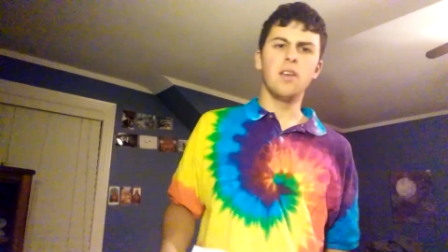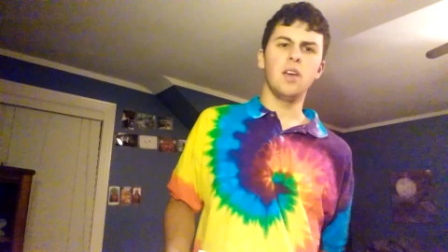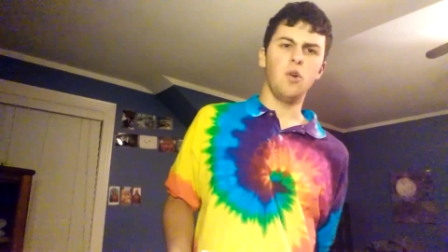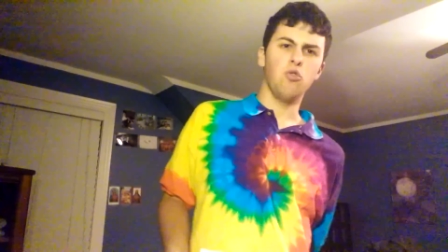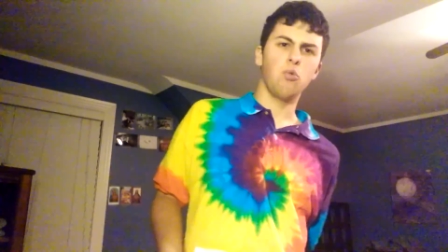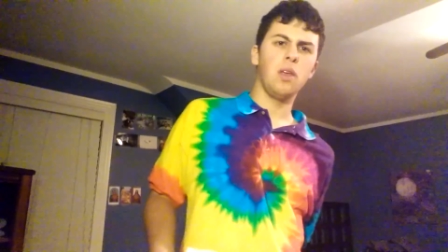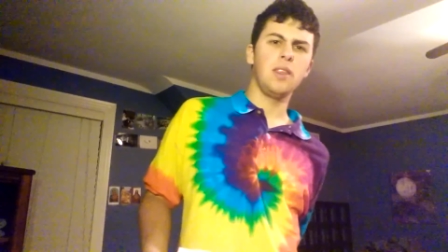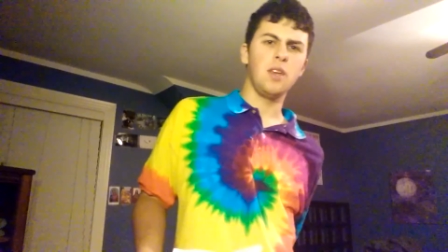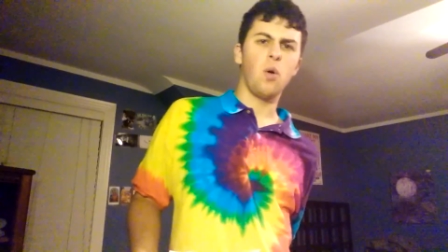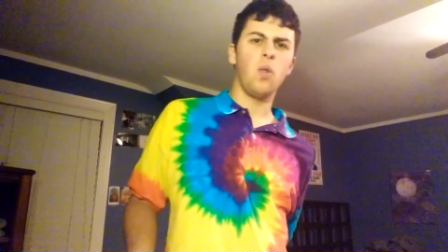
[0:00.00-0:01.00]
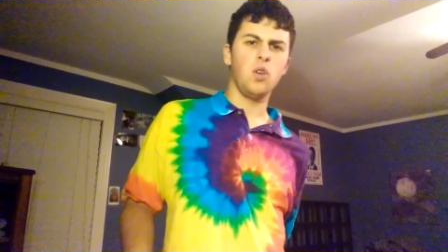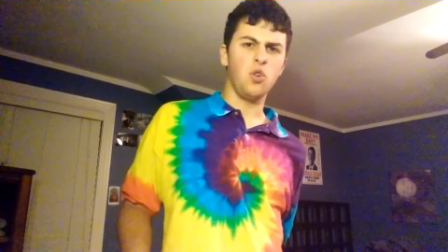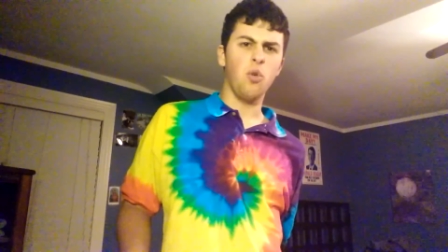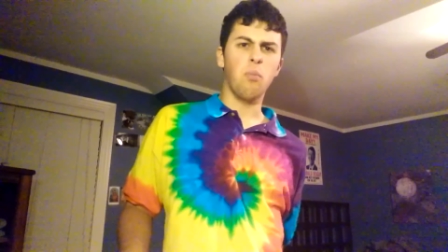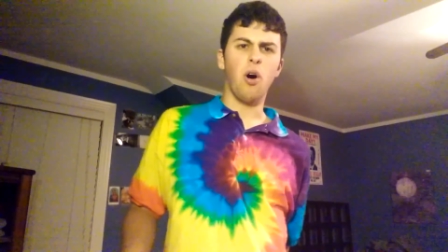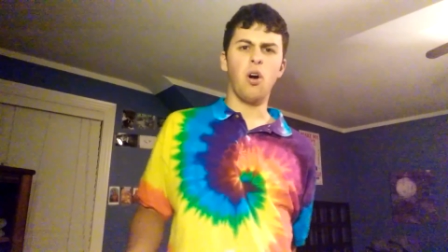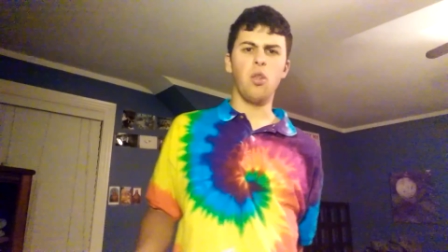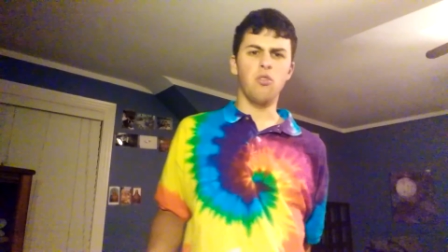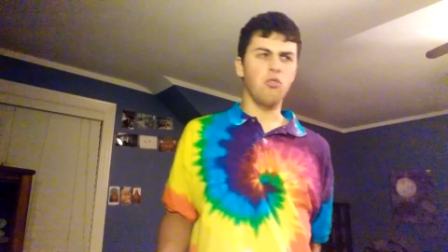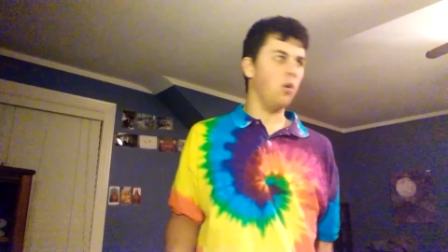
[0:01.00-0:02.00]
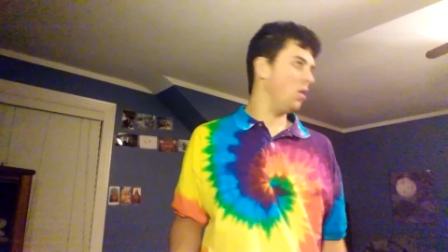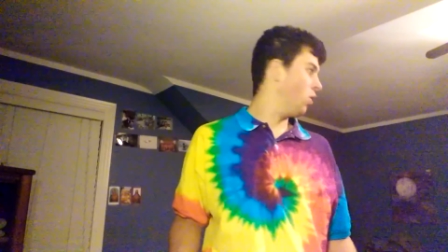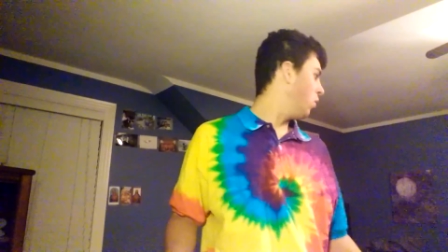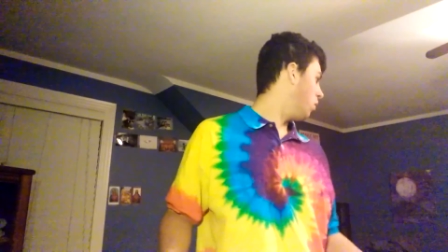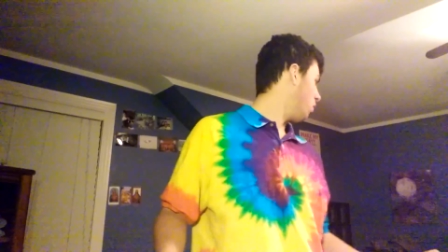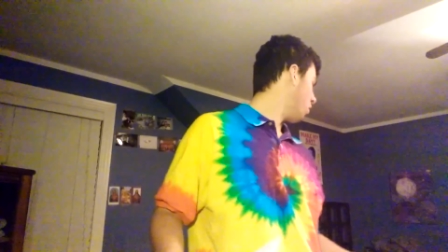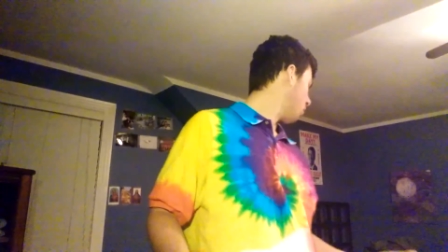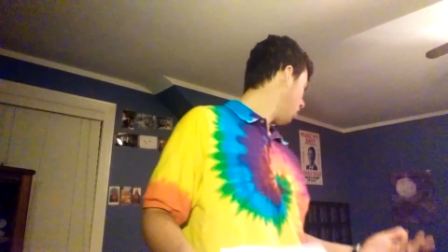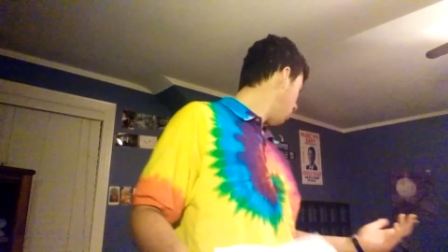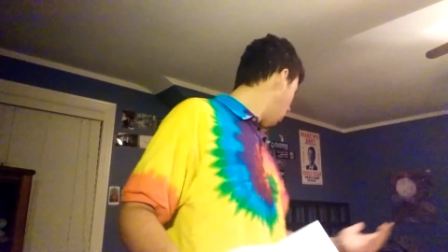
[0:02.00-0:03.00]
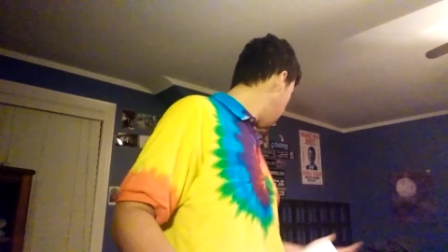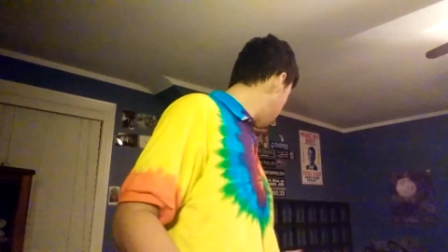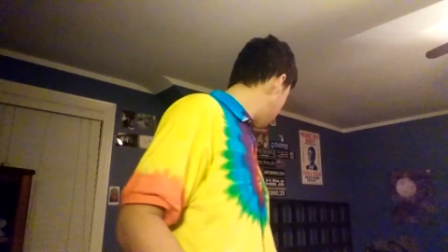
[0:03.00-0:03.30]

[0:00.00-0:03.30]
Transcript: It was really the only good part of the show, the only, one of the only